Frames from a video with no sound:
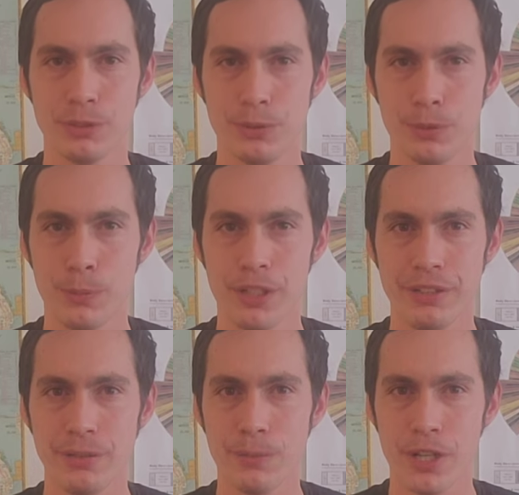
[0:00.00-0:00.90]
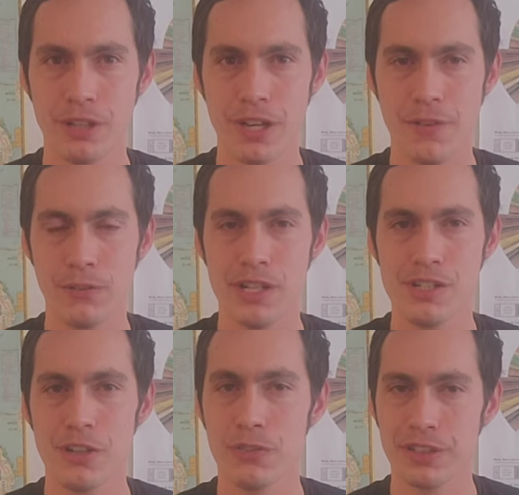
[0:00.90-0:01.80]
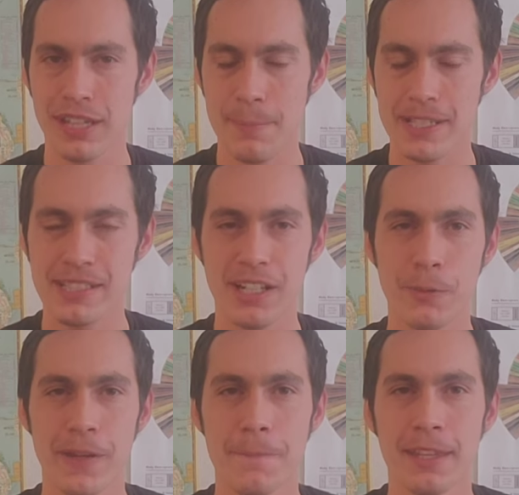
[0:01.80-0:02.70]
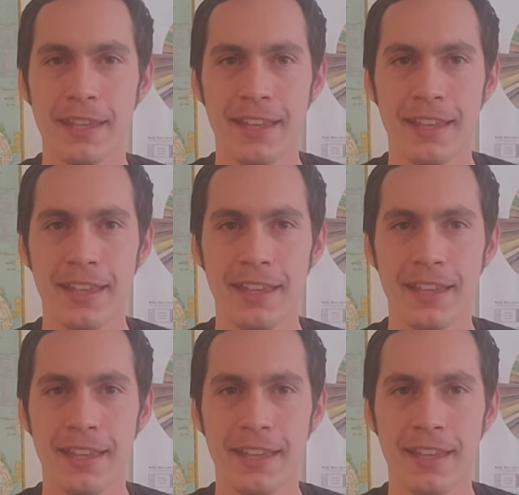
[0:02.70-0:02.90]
to 1 water to coffee ratio for the Chemex anyway.